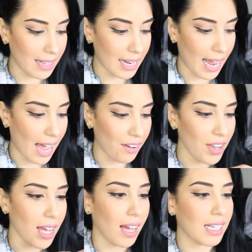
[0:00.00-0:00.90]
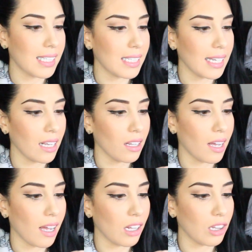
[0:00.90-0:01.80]
And then I have a
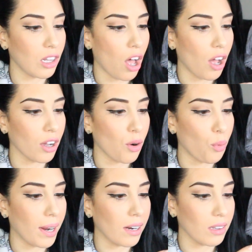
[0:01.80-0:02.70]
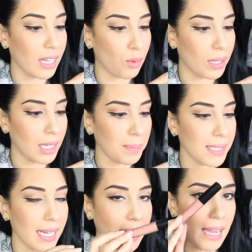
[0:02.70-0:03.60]
Stila long wear liquid
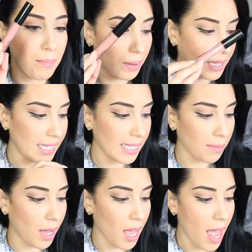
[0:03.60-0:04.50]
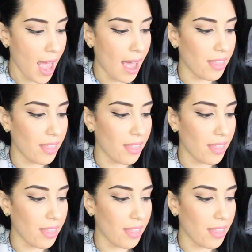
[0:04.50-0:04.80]
lipstick in Bellissima.